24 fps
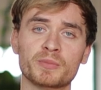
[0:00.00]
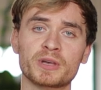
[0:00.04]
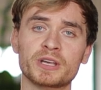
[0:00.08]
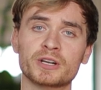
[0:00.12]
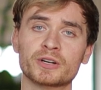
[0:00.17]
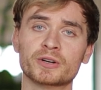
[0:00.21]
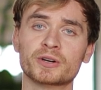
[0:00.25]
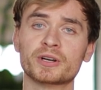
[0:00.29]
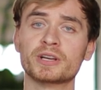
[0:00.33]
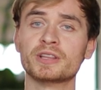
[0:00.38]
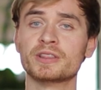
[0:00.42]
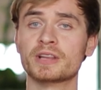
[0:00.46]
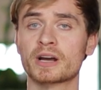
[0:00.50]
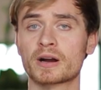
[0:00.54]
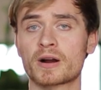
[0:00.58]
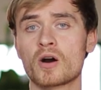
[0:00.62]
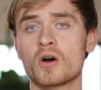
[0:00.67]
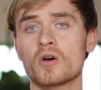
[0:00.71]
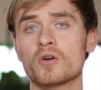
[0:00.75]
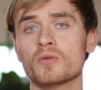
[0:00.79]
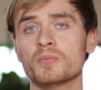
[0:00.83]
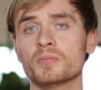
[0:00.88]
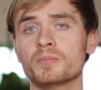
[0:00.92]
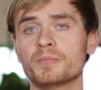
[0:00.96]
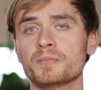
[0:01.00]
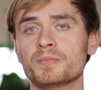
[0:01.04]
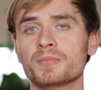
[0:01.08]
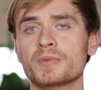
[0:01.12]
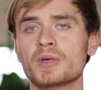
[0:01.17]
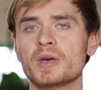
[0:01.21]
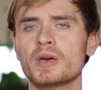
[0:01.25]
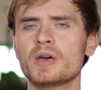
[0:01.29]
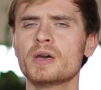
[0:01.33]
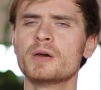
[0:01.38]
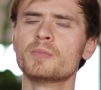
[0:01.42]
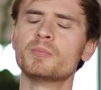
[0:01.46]
meter in their home,
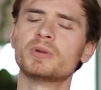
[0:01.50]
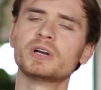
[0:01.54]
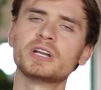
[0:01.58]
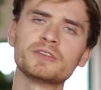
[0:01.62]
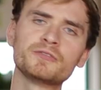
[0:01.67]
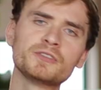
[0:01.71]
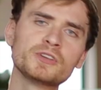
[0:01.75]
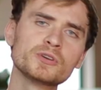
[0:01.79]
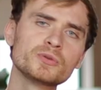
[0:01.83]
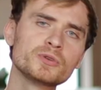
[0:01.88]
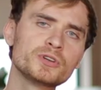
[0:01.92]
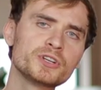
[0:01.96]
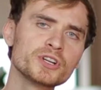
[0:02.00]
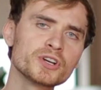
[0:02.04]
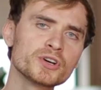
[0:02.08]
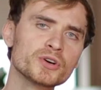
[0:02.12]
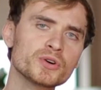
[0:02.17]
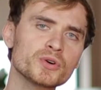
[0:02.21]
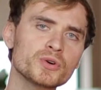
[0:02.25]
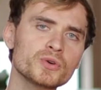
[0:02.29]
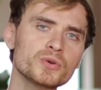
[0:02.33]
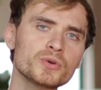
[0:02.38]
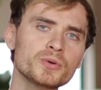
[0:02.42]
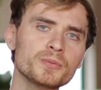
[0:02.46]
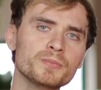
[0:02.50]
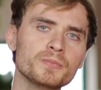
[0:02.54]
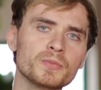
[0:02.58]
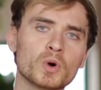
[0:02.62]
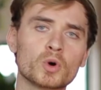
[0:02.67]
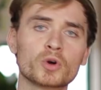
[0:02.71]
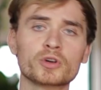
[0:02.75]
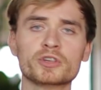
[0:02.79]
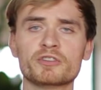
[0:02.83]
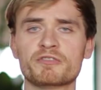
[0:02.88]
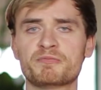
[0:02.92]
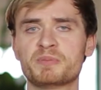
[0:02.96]
but if you do,
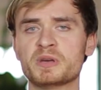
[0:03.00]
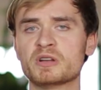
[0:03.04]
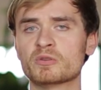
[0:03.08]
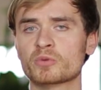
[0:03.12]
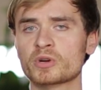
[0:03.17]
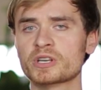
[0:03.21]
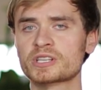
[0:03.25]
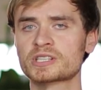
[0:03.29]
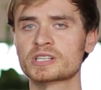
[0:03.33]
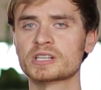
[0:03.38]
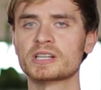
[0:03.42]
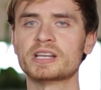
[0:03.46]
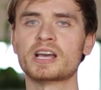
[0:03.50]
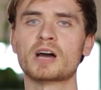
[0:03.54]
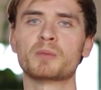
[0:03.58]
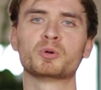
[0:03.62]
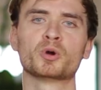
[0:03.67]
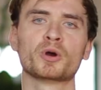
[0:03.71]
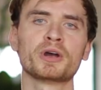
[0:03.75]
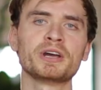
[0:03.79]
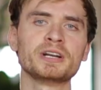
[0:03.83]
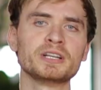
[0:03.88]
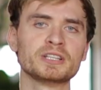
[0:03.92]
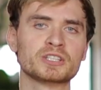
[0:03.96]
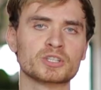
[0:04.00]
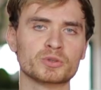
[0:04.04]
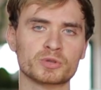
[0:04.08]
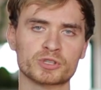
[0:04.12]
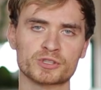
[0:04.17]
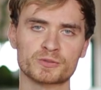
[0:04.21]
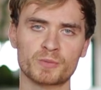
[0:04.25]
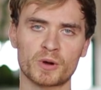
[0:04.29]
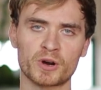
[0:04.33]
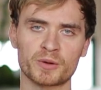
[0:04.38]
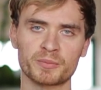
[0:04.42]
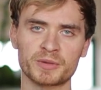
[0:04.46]
or you've been recently upgraded to a
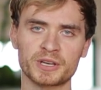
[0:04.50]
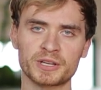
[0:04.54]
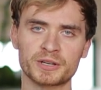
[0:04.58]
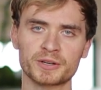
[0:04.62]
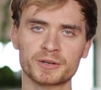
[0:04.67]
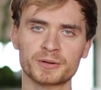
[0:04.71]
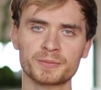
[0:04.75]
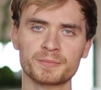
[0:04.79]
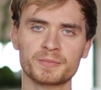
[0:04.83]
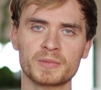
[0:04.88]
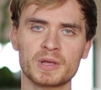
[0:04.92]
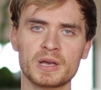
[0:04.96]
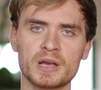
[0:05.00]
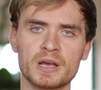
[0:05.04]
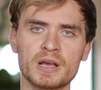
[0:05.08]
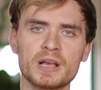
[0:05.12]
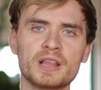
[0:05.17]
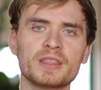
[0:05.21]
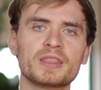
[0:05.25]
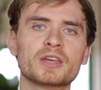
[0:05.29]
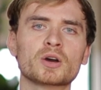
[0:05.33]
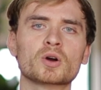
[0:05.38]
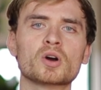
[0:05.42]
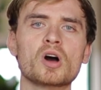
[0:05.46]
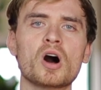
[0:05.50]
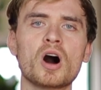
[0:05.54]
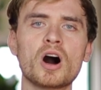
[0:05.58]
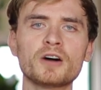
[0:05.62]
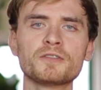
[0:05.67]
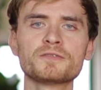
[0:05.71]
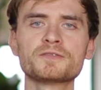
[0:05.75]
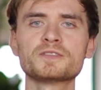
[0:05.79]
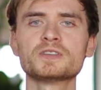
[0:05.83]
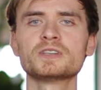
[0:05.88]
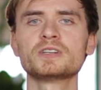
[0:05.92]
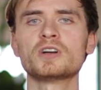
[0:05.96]
smart meter, there are
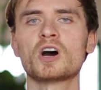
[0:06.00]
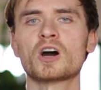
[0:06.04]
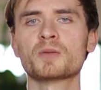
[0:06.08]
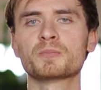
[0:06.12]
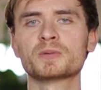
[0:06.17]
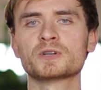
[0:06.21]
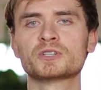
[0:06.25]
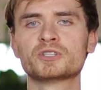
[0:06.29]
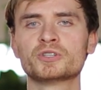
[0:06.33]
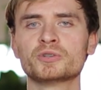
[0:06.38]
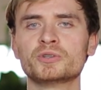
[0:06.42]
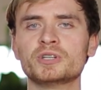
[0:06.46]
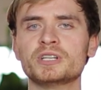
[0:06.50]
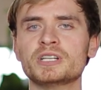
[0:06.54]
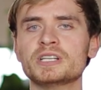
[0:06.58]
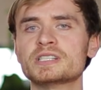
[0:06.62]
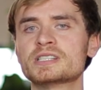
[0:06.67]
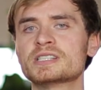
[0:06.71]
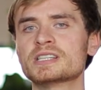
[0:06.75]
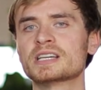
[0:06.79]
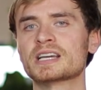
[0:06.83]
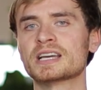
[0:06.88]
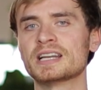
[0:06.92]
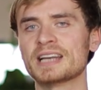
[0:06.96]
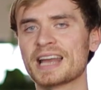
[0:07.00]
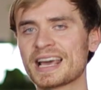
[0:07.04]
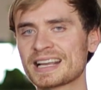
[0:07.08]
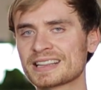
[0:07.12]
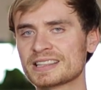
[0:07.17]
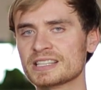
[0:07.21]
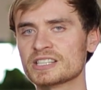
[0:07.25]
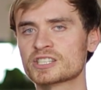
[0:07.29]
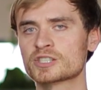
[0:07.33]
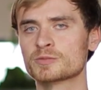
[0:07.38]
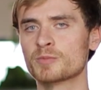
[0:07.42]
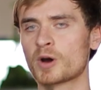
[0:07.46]
often opportunities to connect
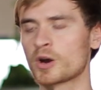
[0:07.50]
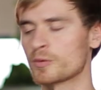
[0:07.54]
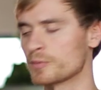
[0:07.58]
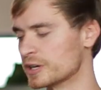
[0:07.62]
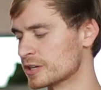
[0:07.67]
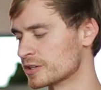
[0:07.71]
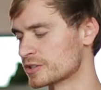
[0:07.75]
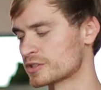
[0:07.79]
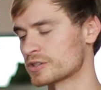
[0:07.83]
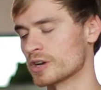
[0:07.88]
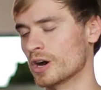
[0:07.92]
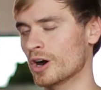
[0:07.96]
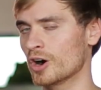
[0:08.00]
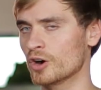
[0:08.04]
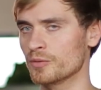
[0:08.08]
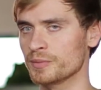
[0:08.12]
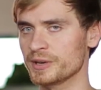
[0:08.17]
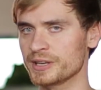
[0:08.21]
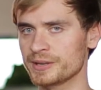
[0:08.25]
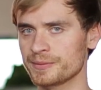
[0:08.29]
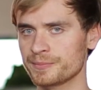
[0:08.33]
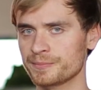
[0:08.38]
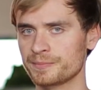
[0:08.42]
these smart meters to Homey.